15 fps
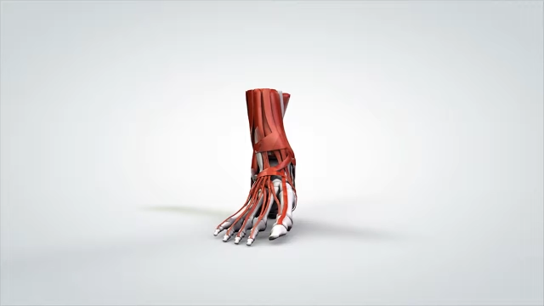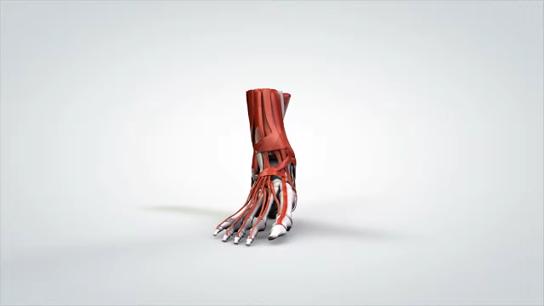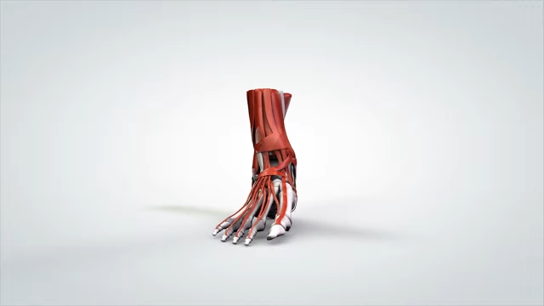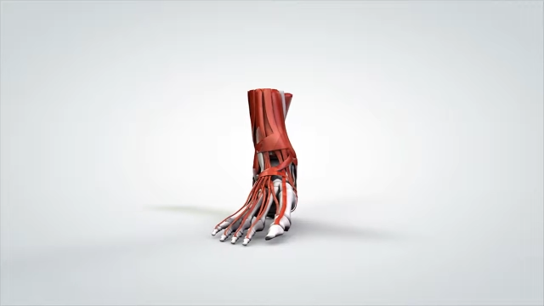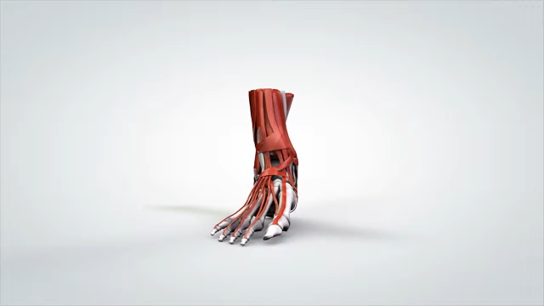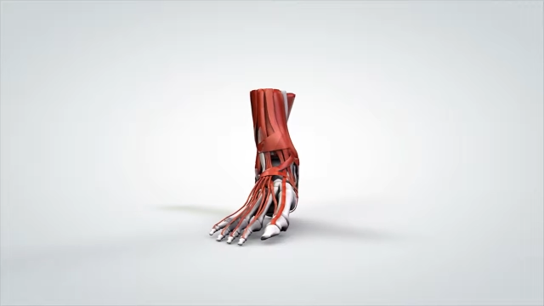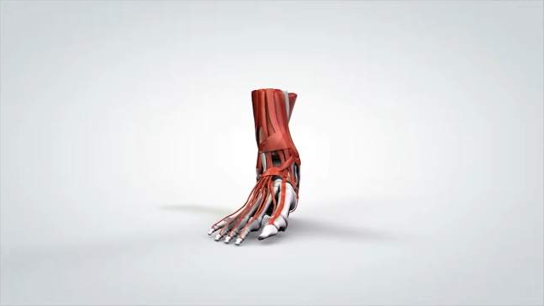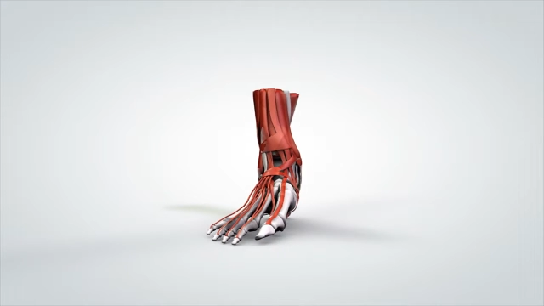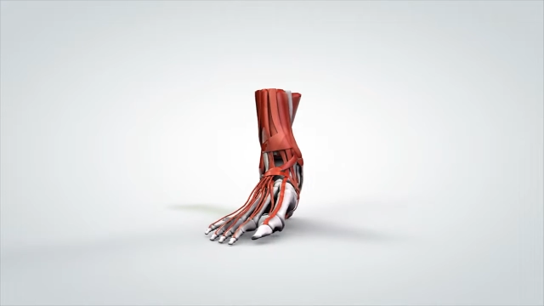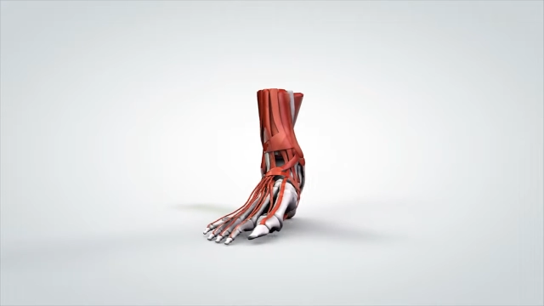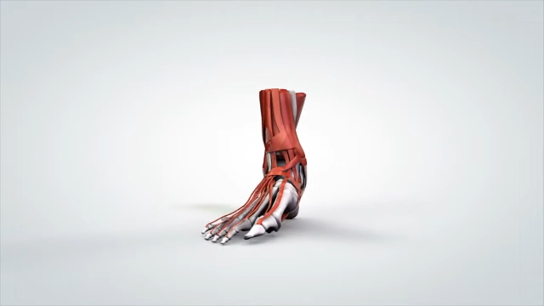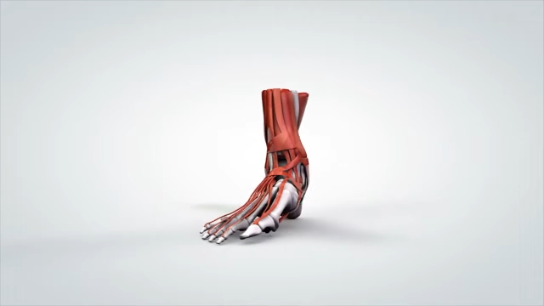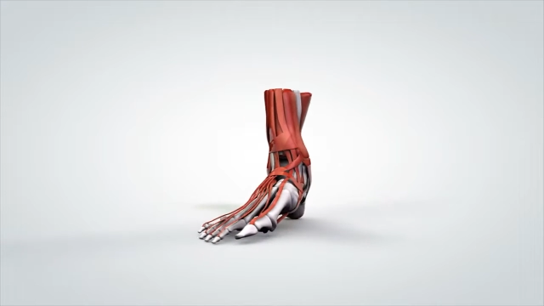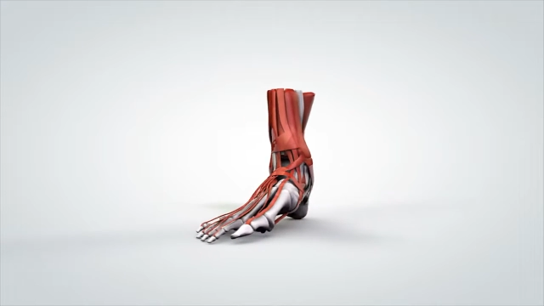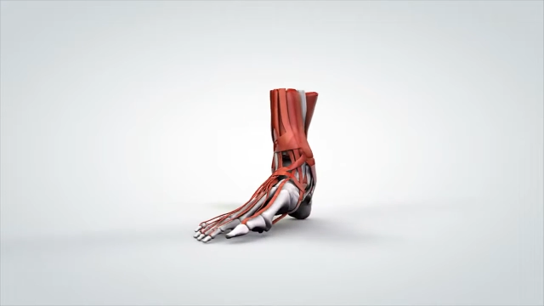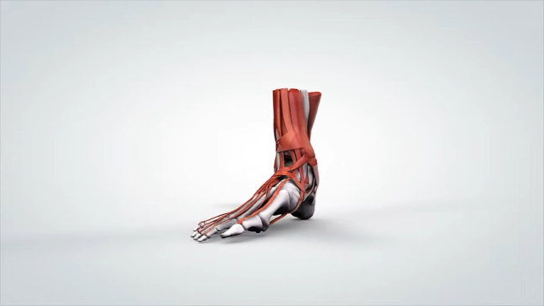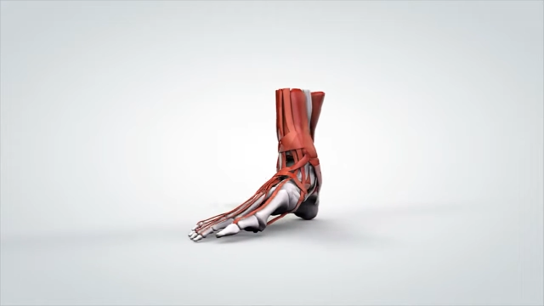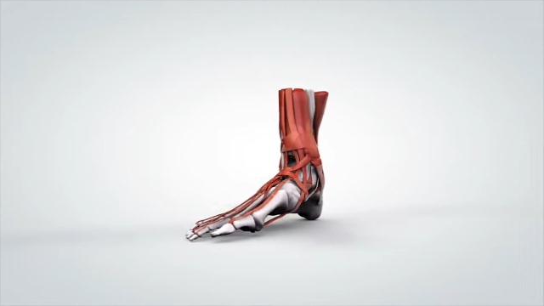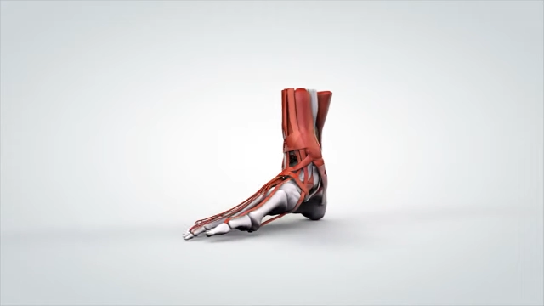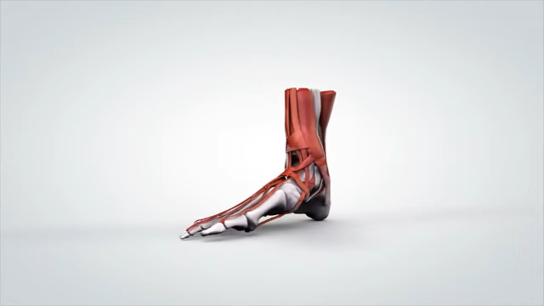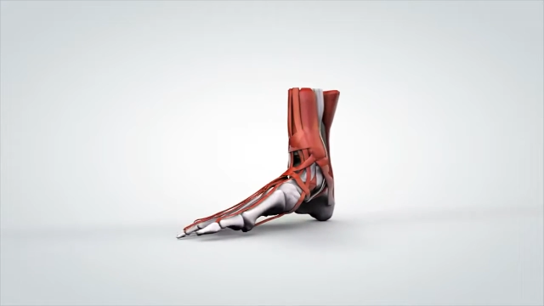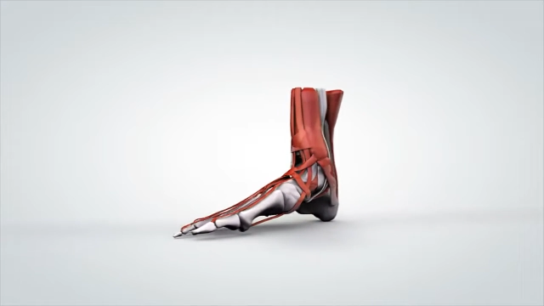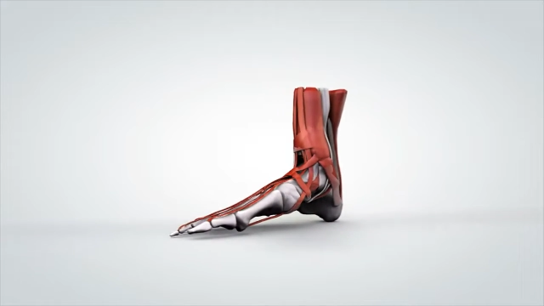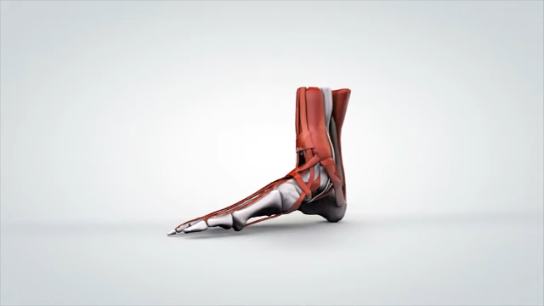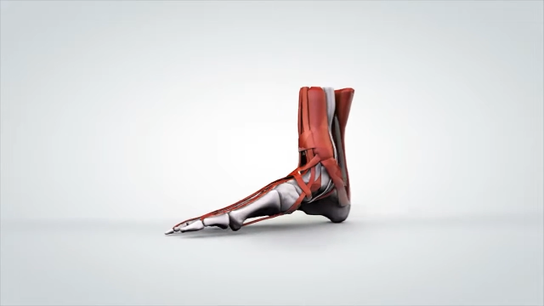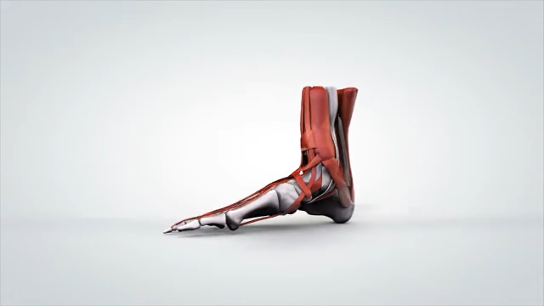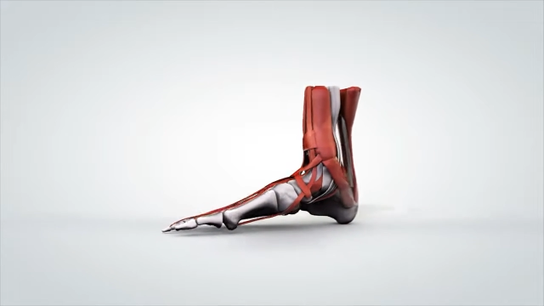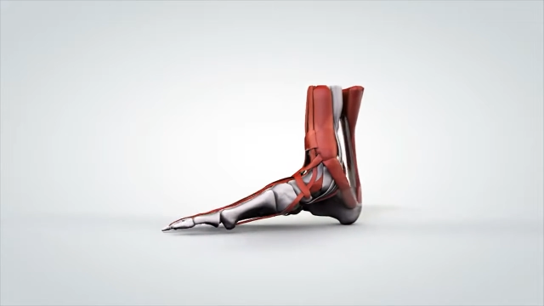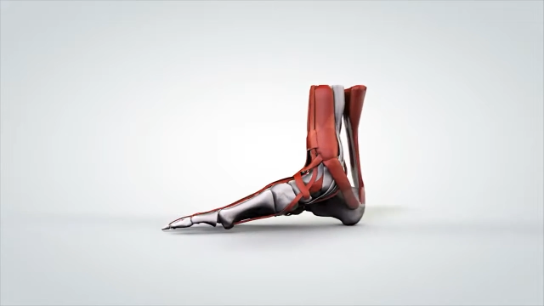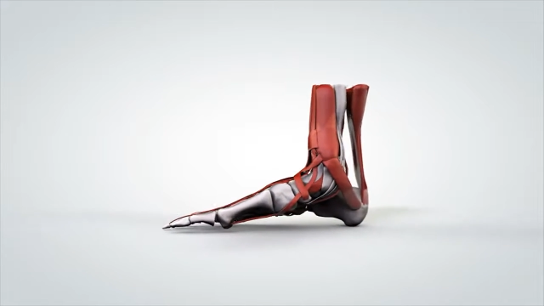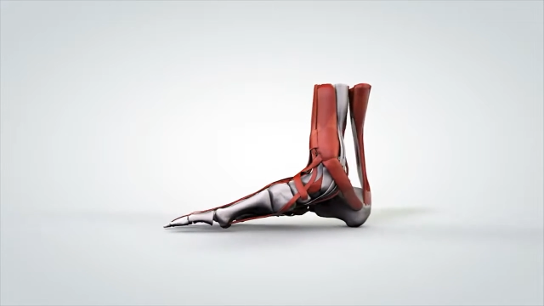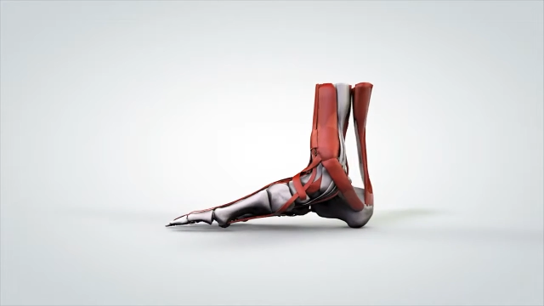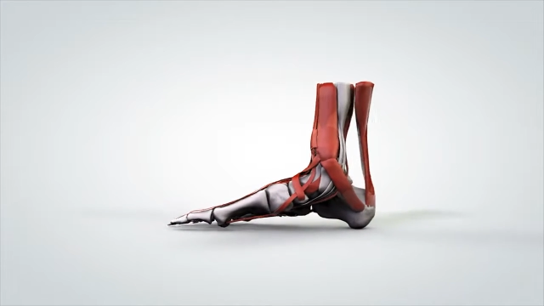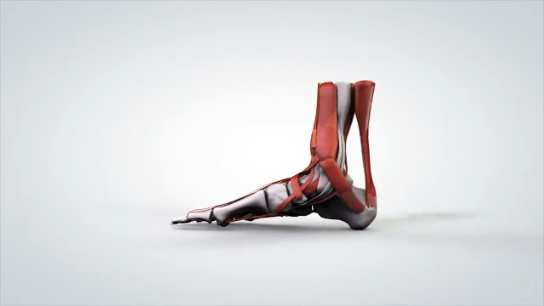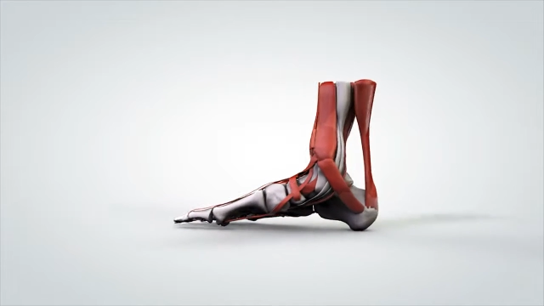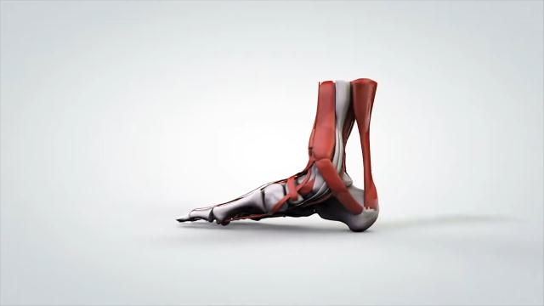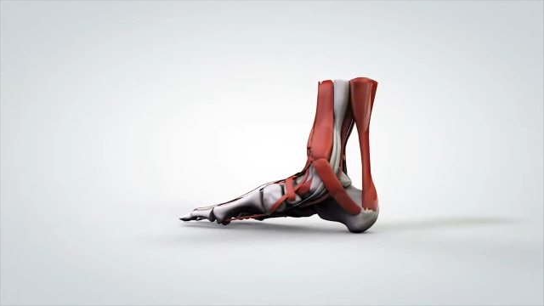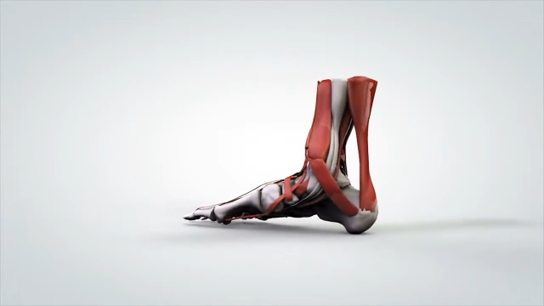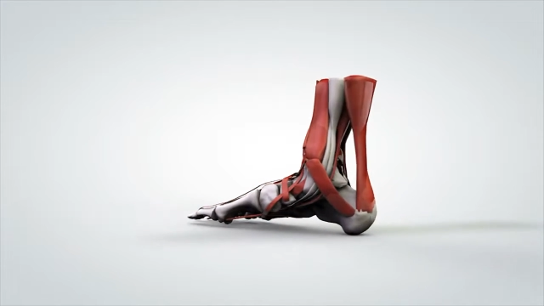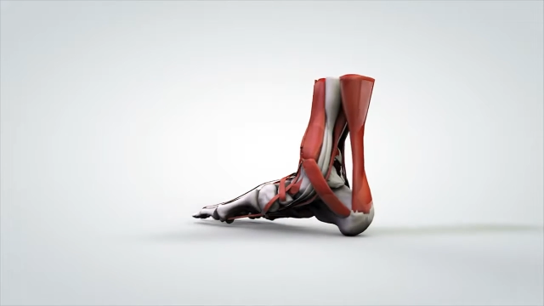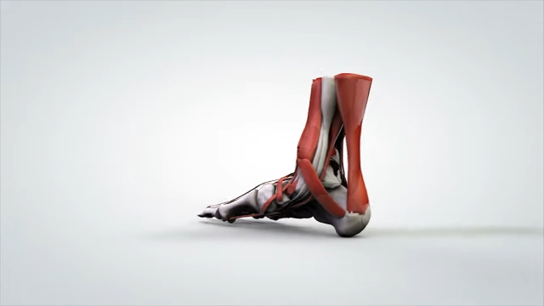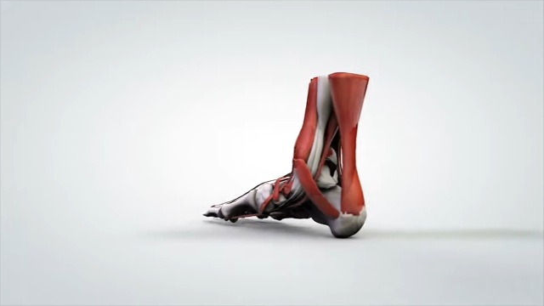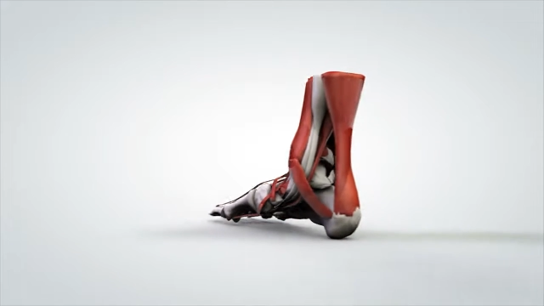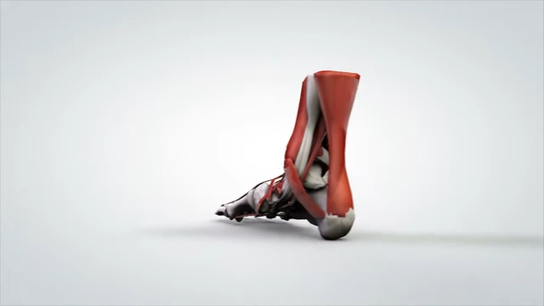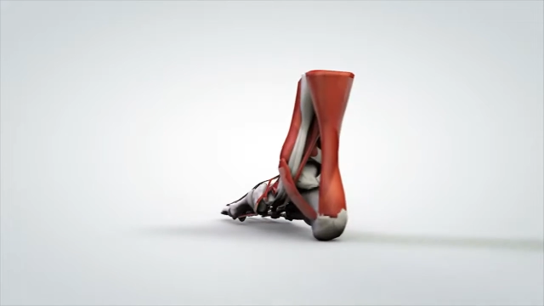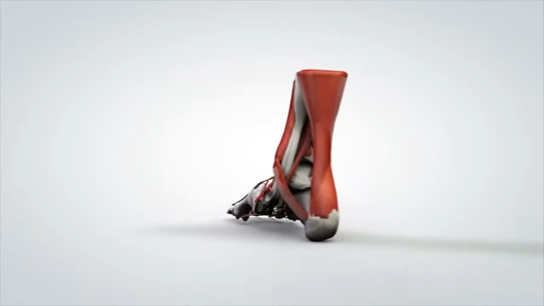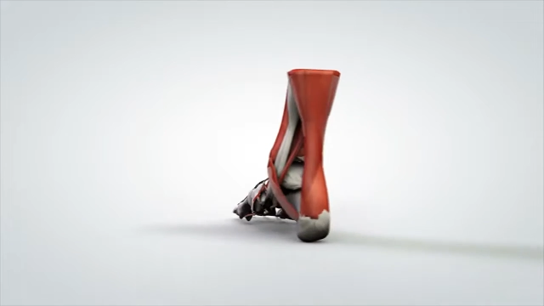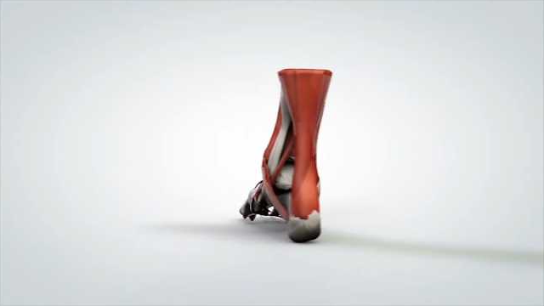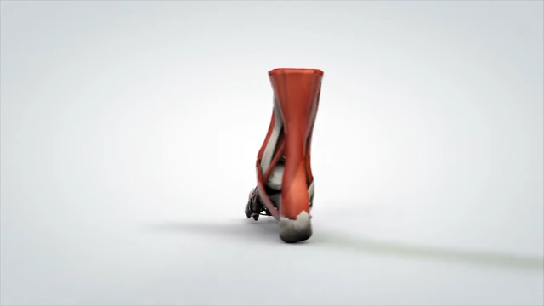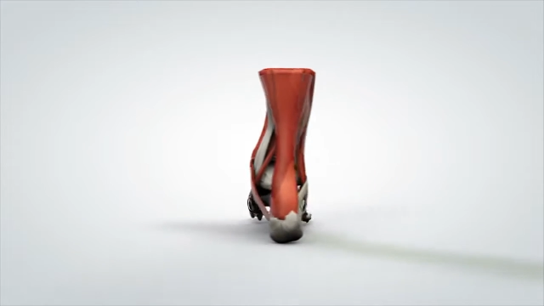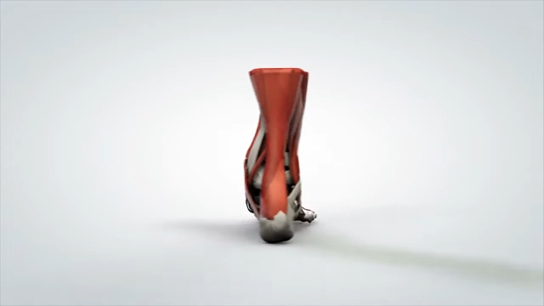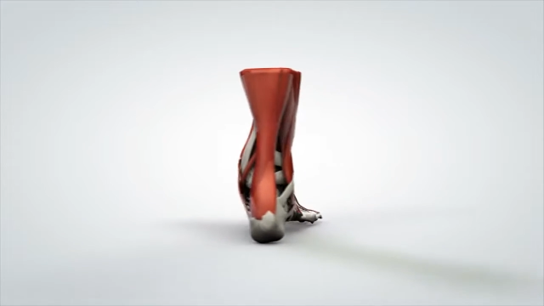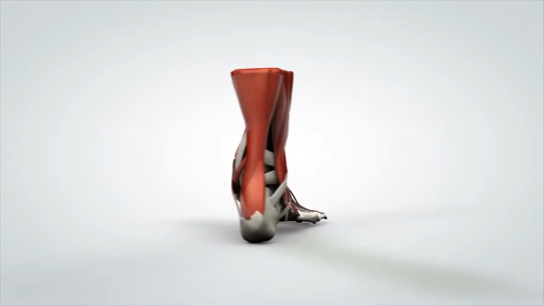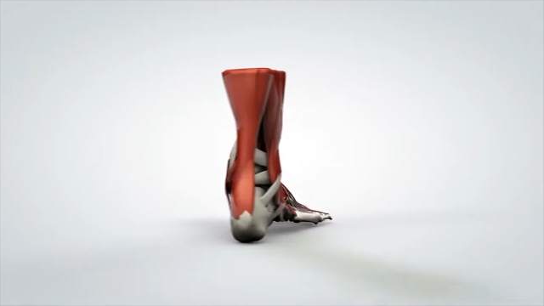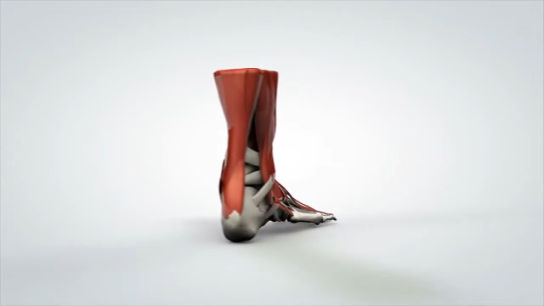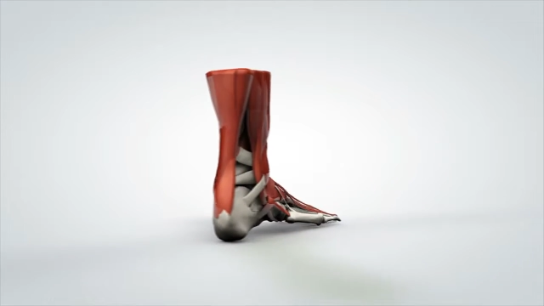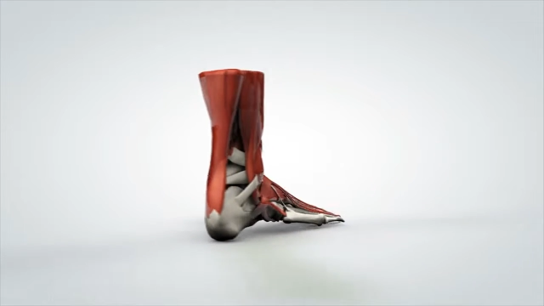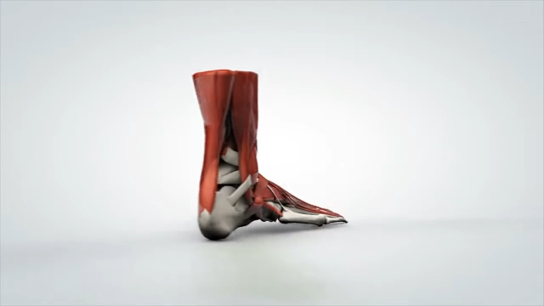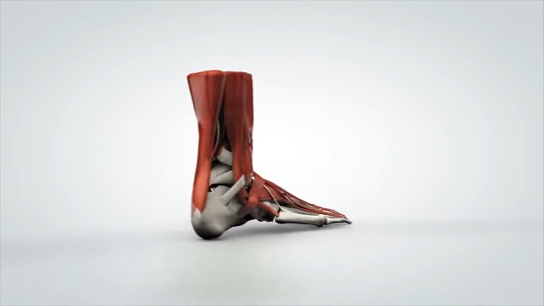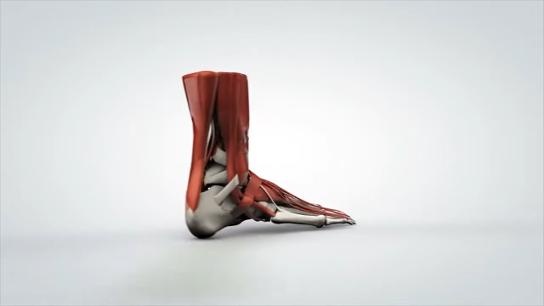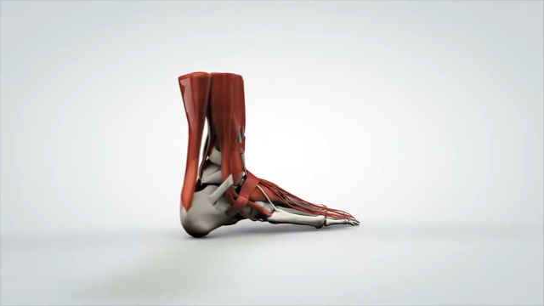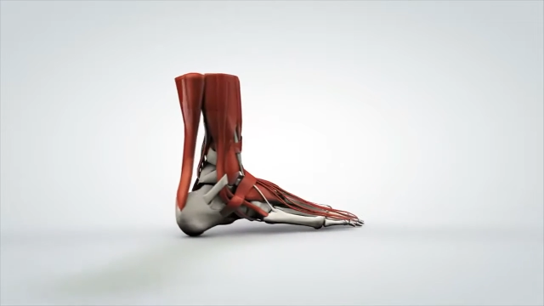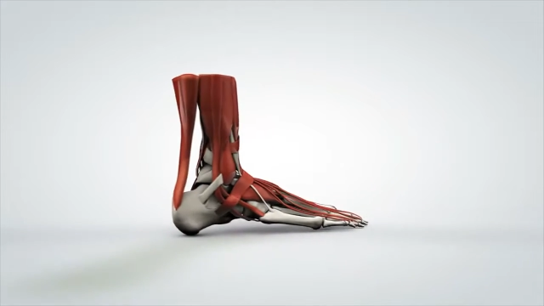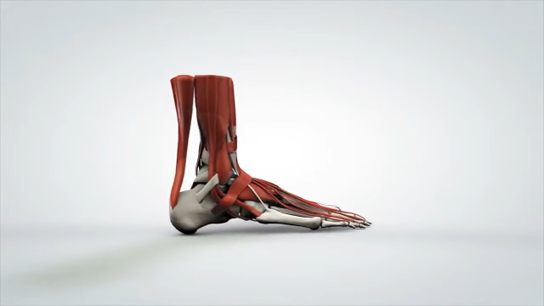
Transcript: [unreadable: no face in view]